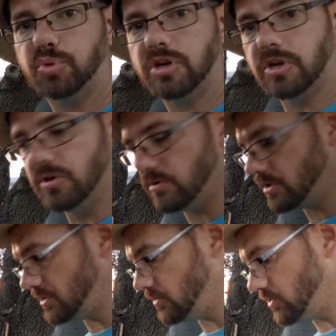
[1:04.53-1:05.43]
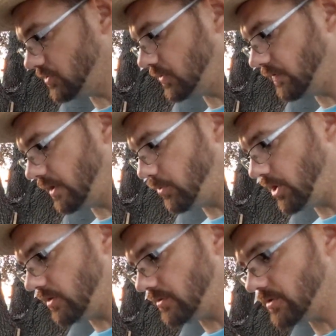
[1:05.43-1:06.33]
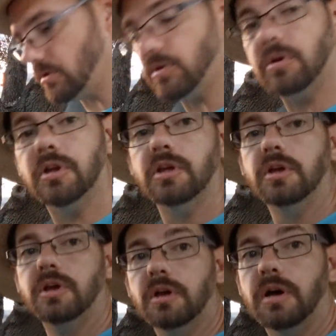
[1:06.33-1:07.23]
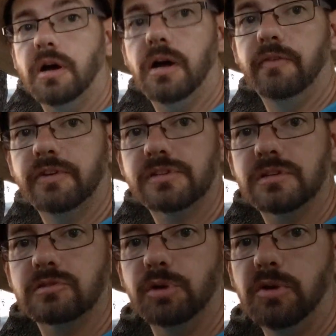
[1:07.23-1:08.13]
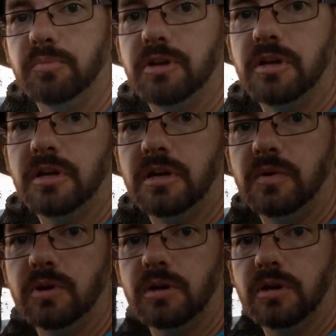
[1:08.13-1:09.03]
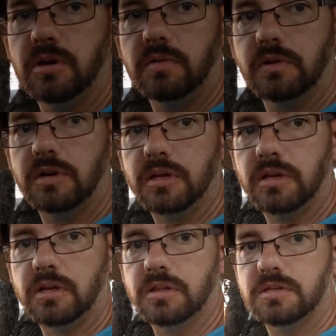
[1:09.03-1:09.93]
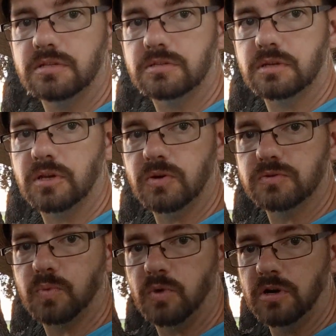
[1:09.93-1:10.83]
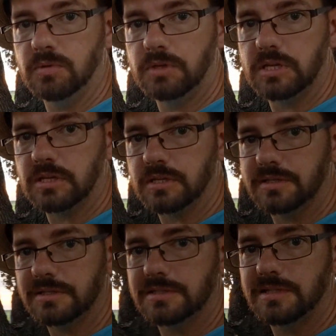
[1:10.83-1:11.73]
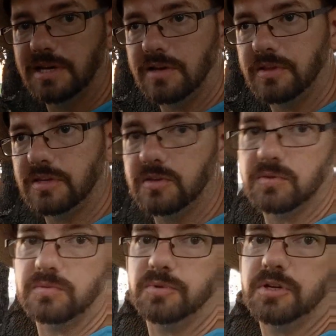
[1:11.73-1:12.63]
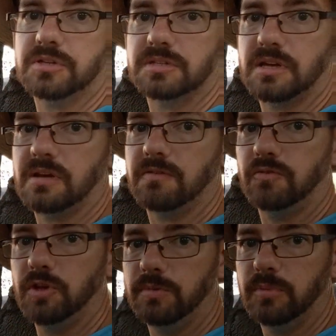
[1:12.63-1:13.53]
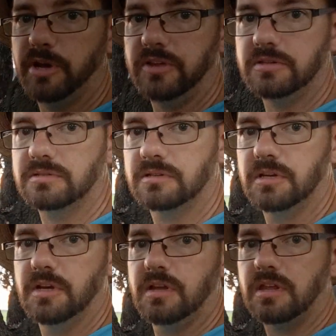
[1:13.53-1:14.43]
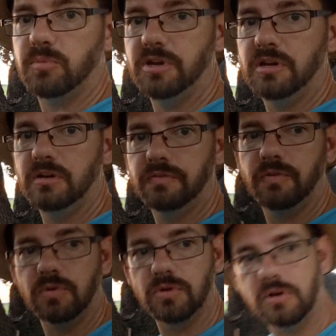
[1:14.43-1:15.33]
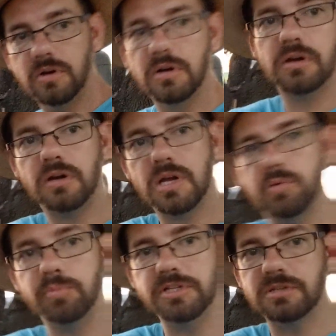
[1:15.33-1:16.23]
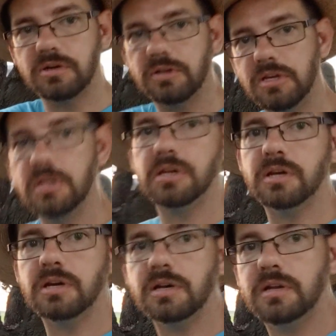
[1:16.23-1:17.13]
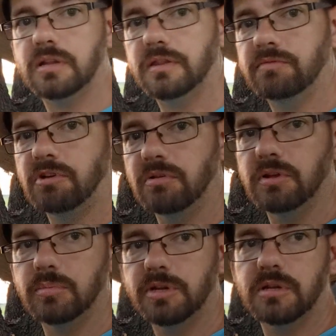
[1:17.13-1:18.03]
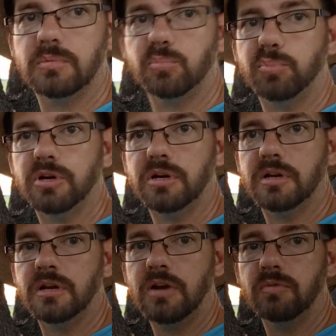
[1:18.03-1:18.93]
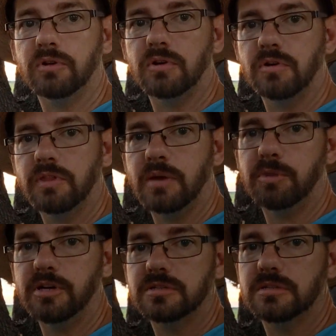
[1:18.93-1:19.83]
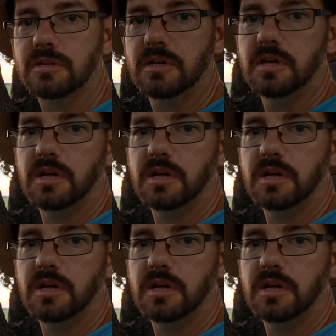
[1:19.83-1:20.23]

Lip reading: per goat because they're both 25 pounds. So I'm fixing to get some milk, and we're going to go over and get these goats wormed and see how they do, because they have really big bellies. They've been here for a couple months already, and they've grown a little bit, but not really growing that much.